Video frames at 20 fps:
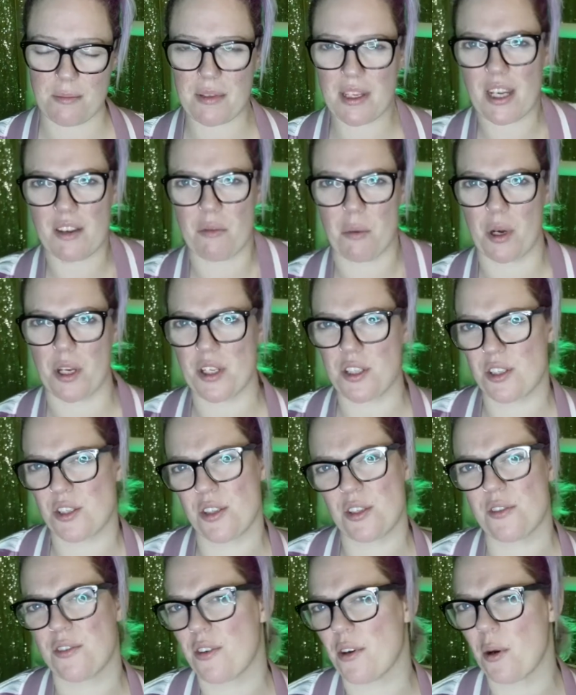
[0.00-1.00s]
something I've wanted to
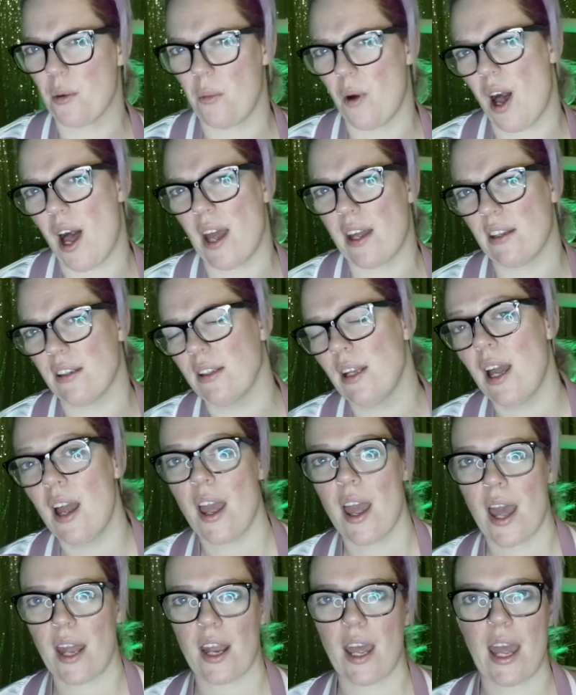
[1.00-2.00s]
do for a while,
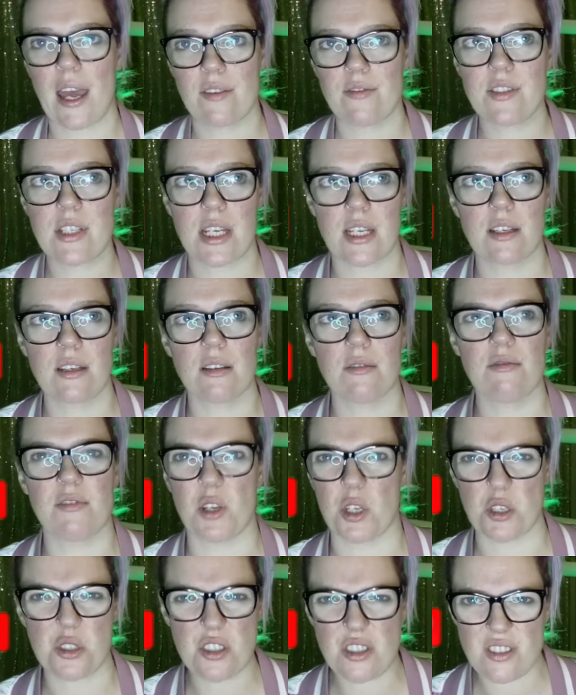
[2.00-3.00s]
and I have done
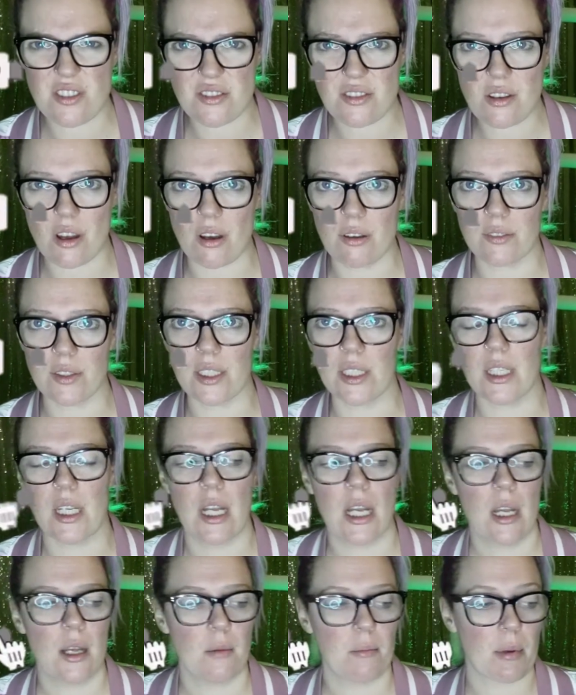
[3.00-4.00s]
versions of it,
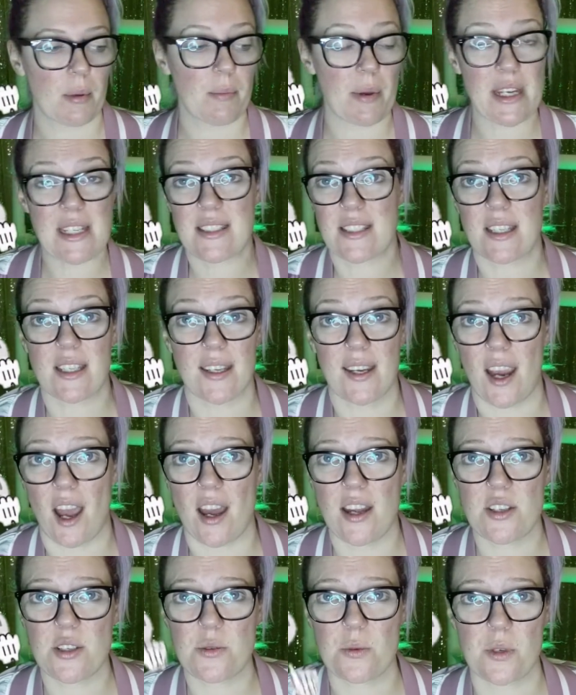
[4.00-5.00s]
but basically
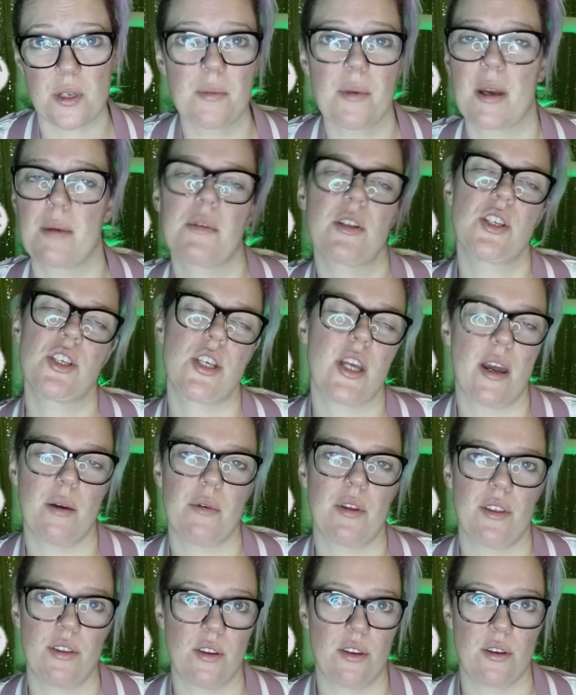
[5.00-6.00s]
I just want to be able to share
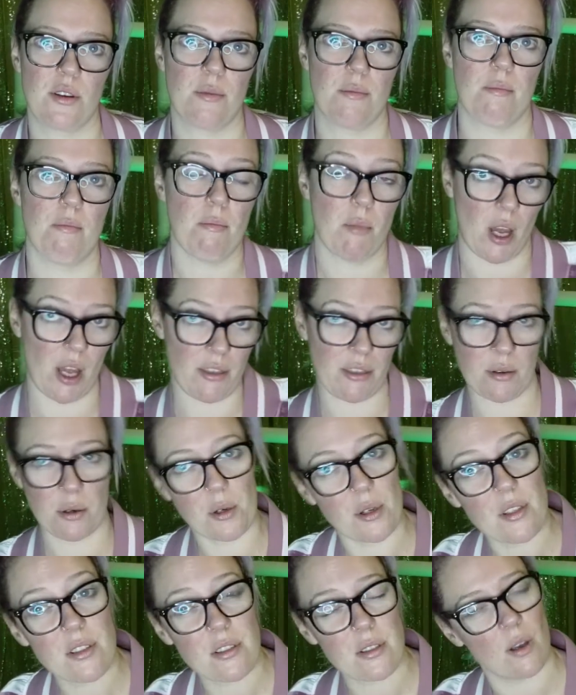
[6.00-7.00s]
with you my
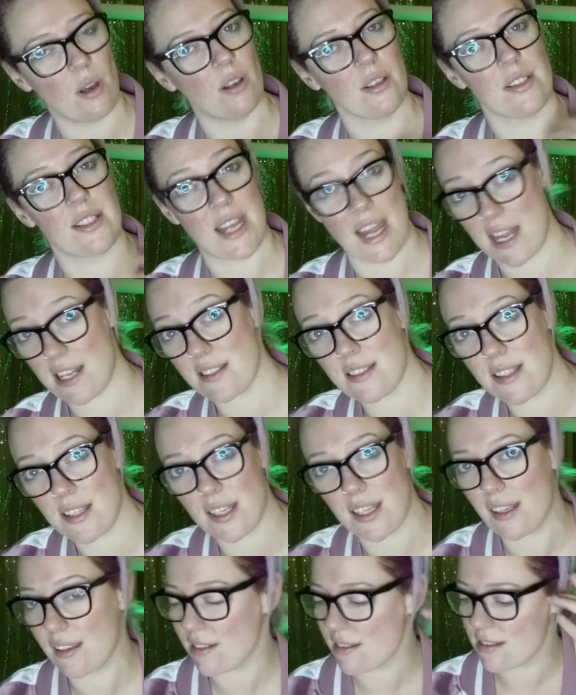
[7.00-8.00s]
thoughts on dance
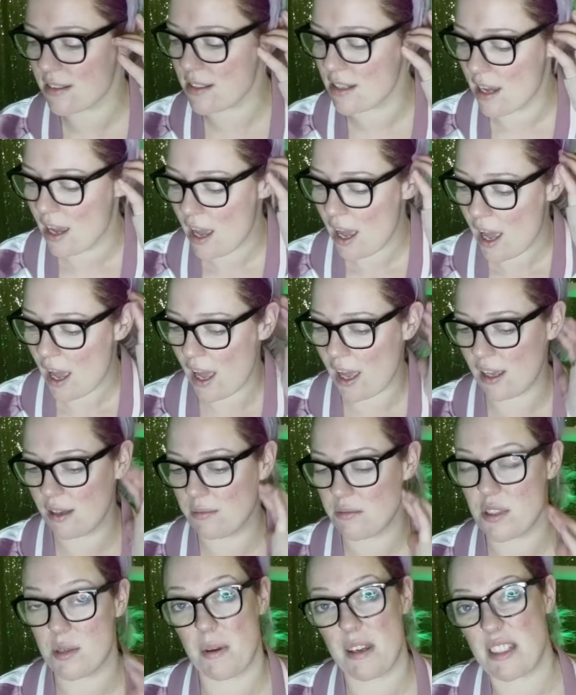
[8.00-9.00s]
things,
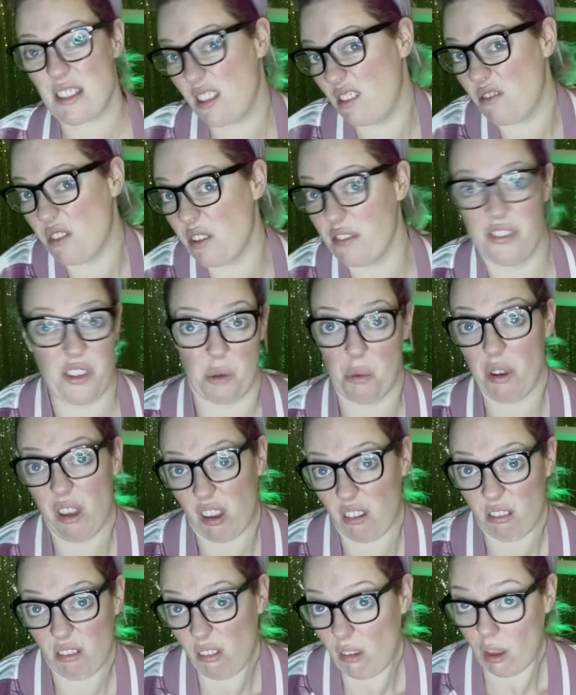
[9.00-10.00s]
so basically
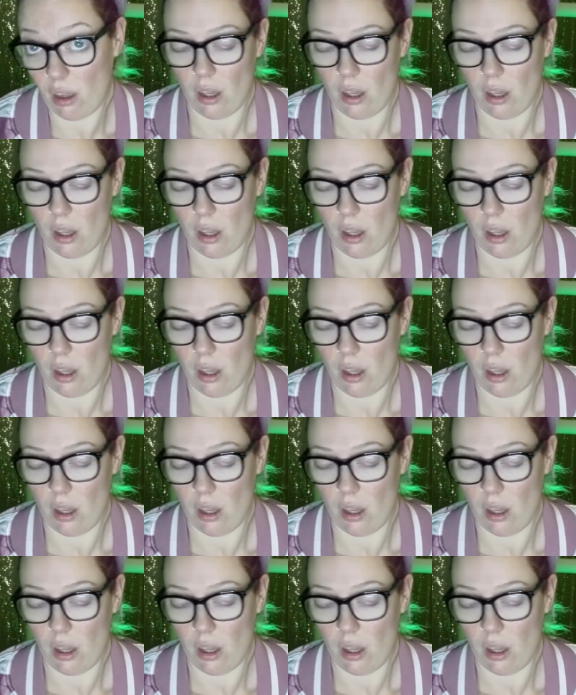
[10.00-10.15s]
reviewing.